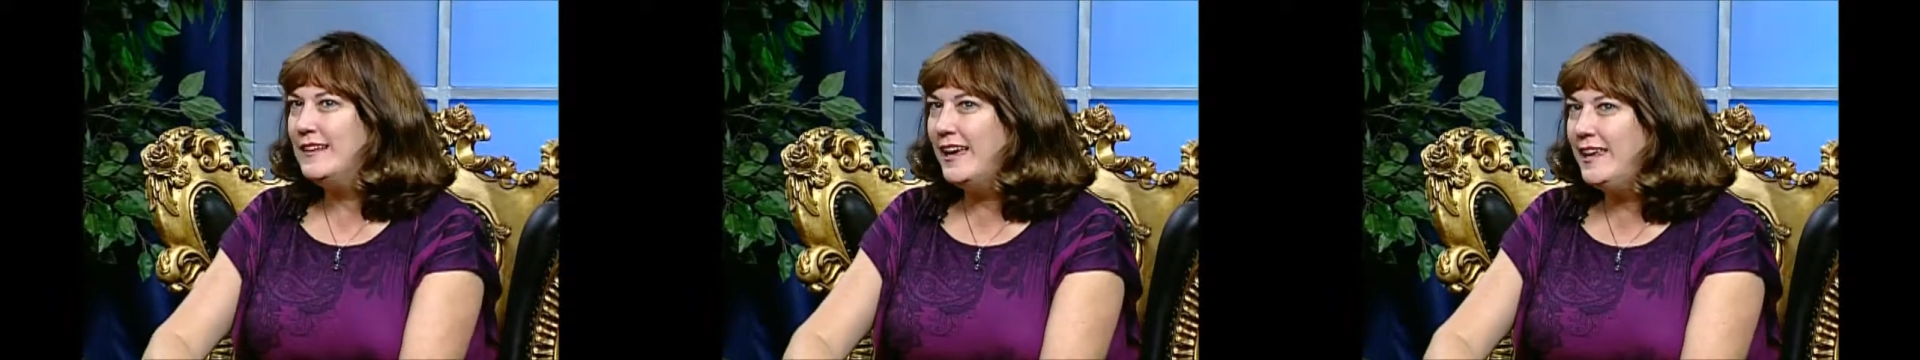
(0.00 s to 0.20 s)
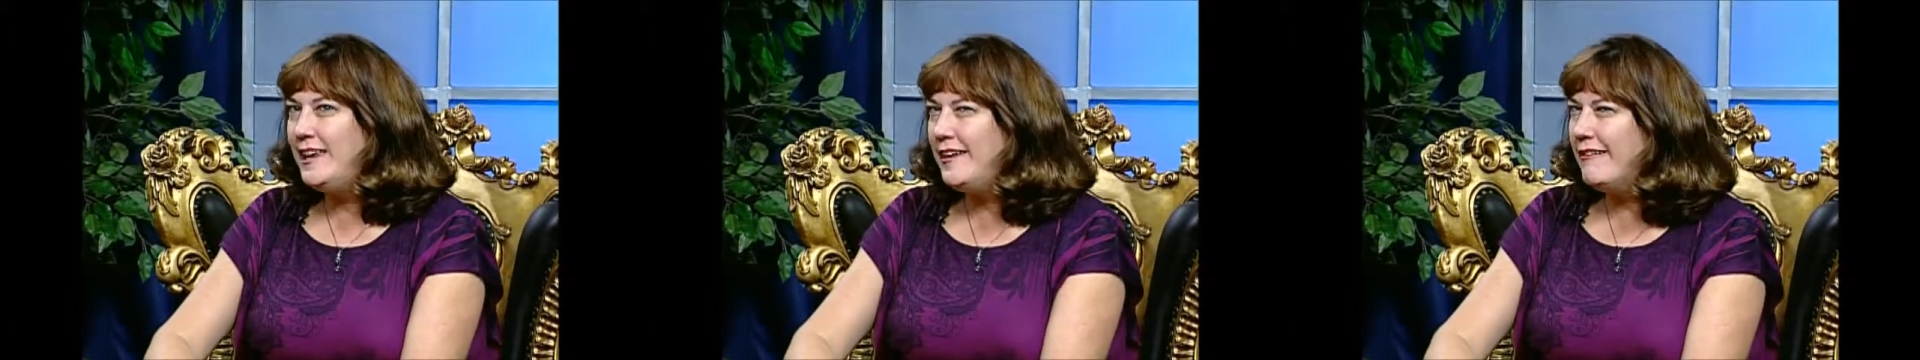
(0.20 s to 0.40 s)

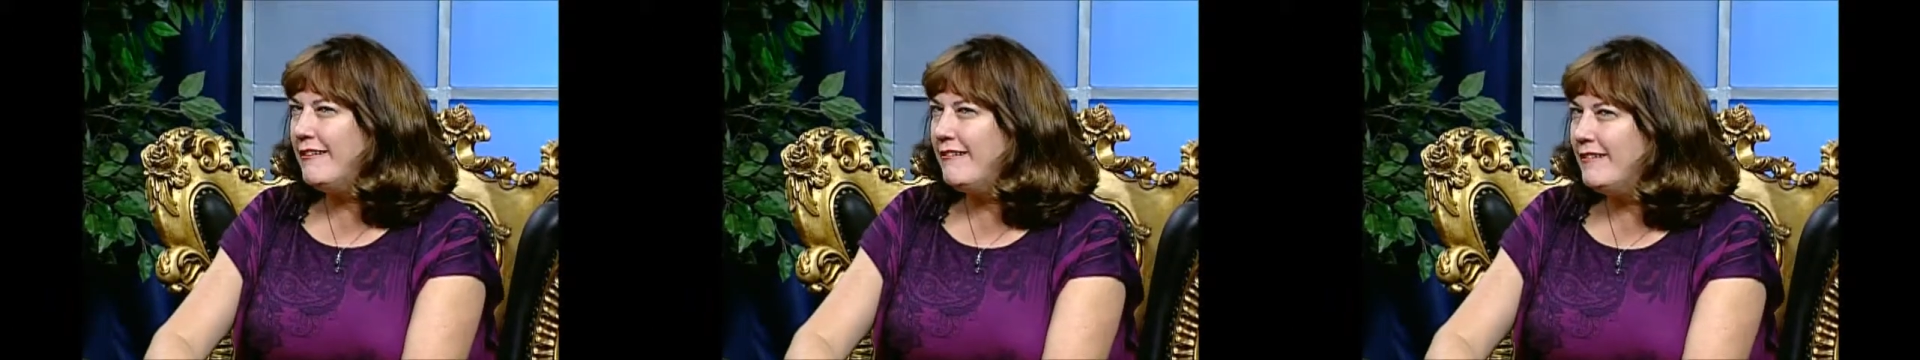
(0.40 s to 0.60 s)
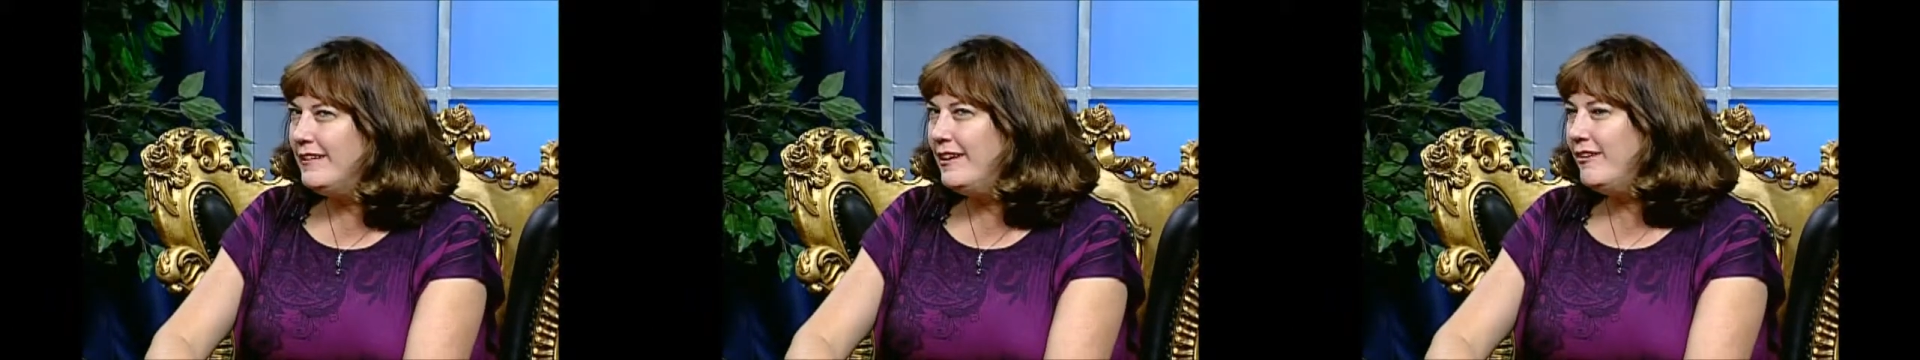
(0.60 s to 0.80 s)
a
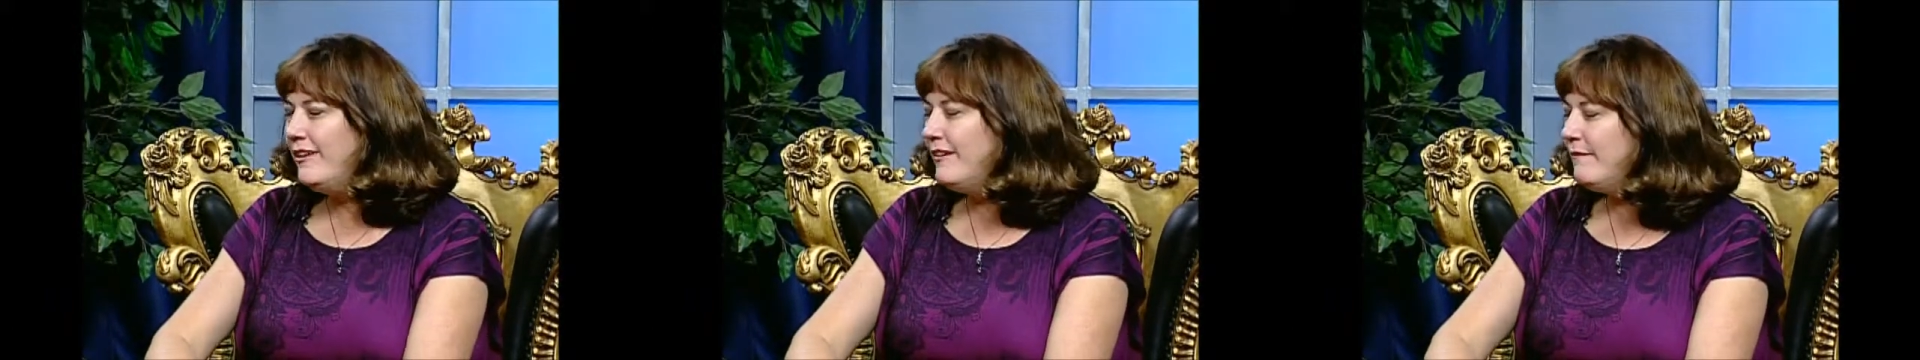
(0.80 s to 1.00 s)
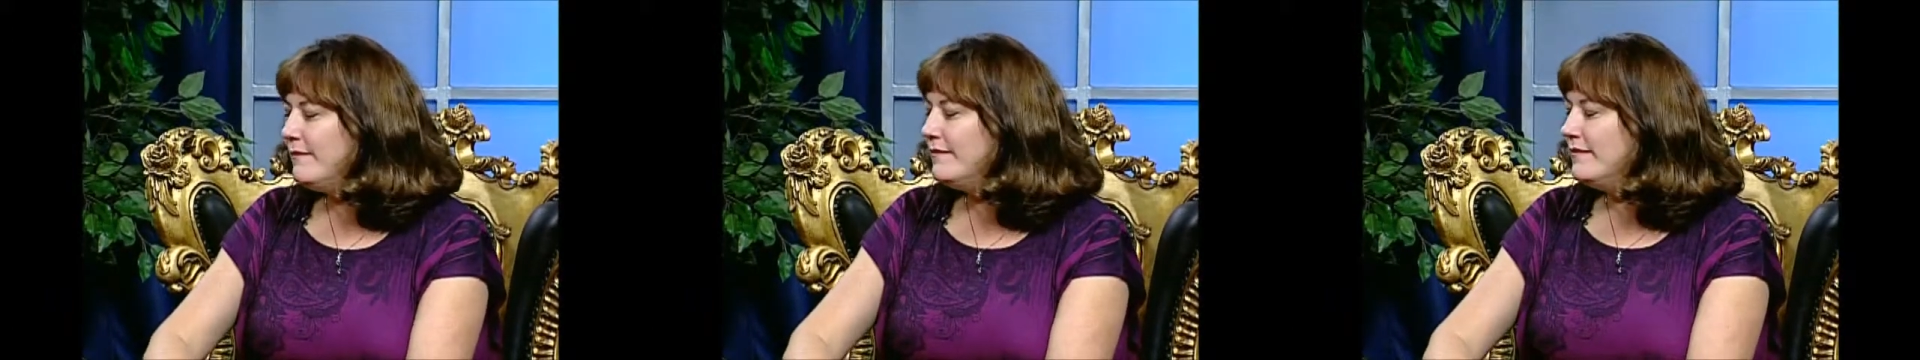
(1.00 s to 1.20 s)
year, year
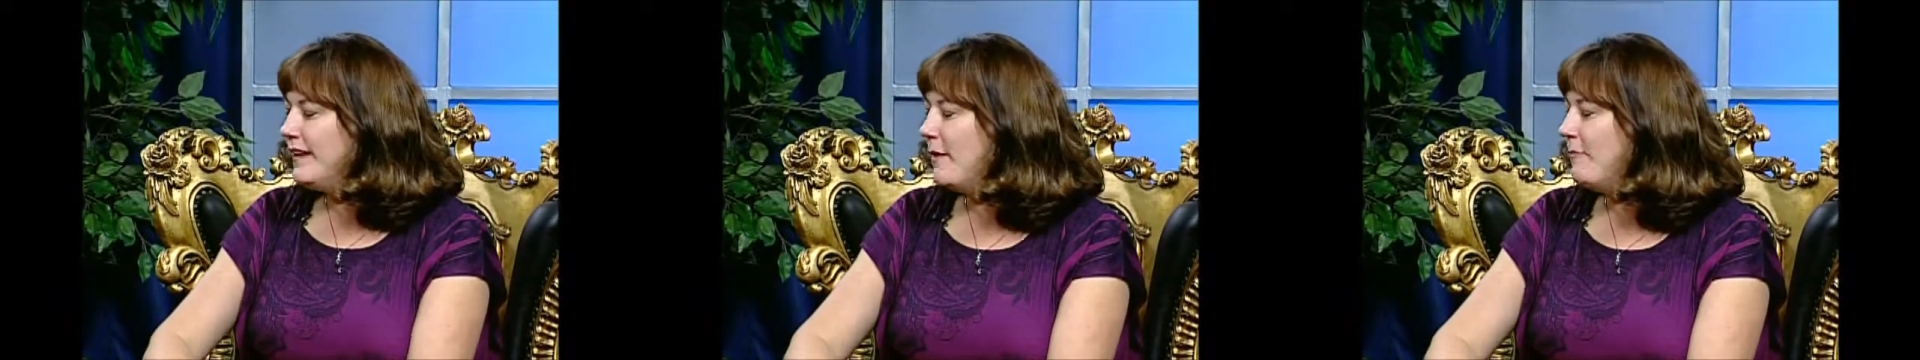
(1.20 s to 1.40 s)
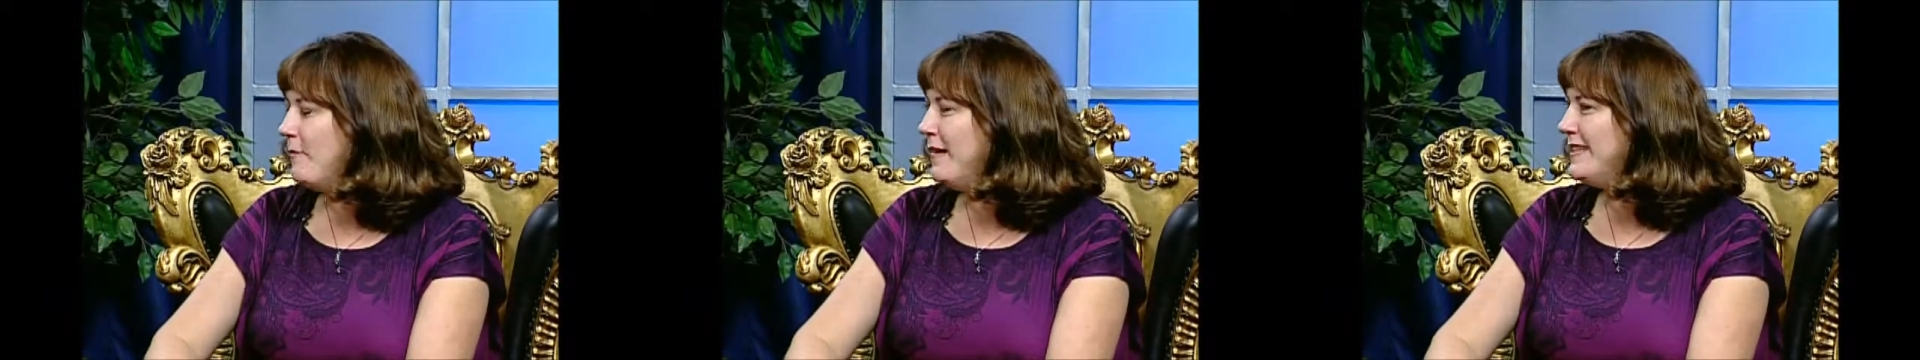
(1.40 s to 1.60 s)
and a
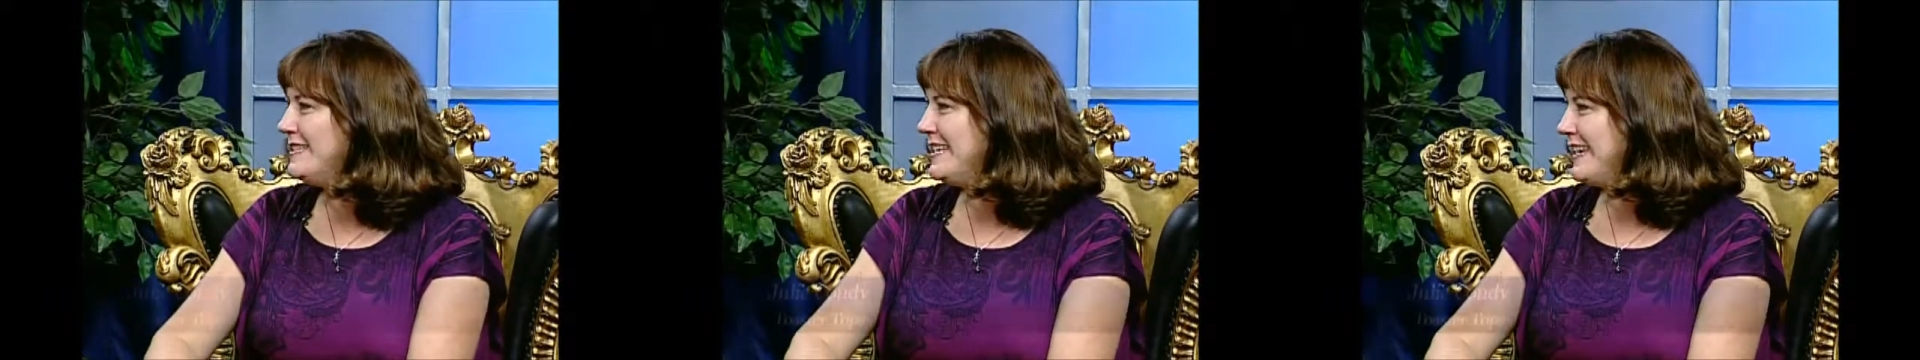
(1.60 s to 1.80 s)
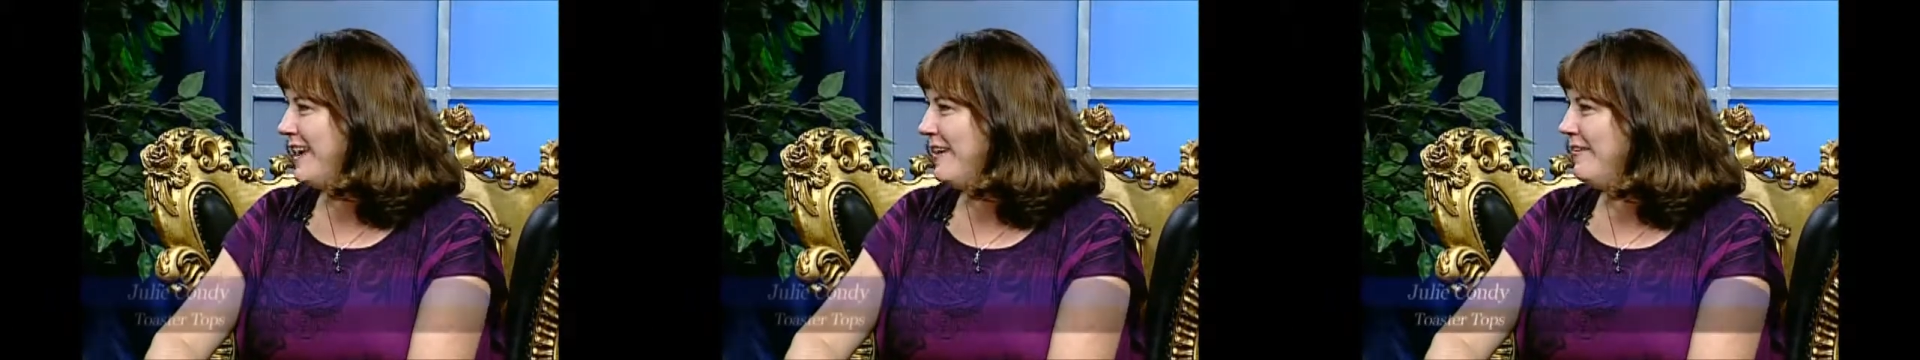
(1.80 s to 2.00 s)
couple
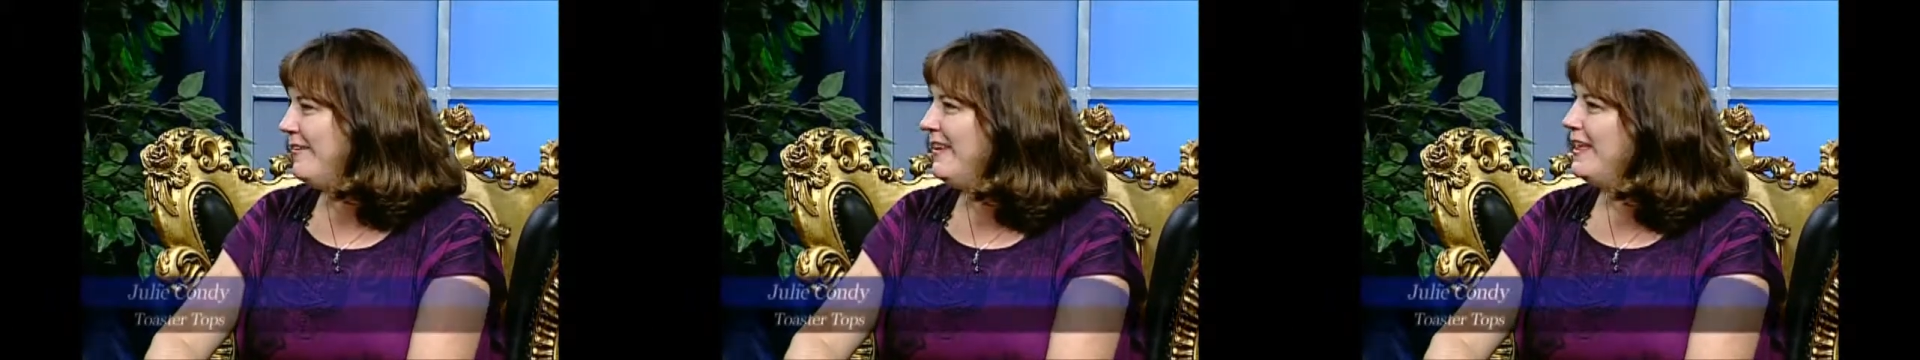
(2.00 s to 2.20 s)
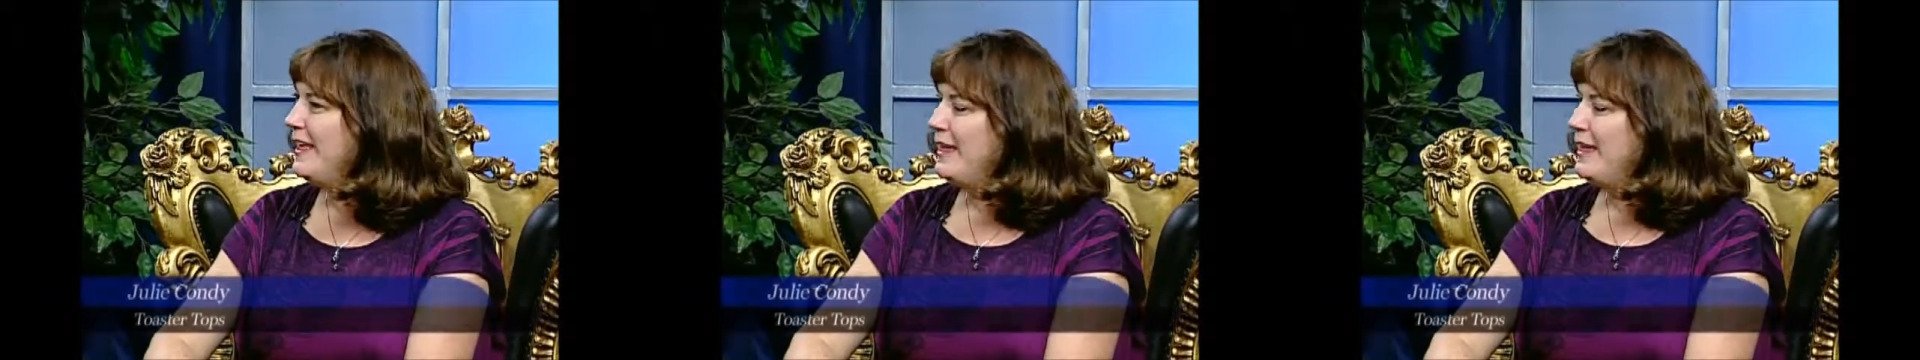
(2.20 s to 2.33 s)
months ago.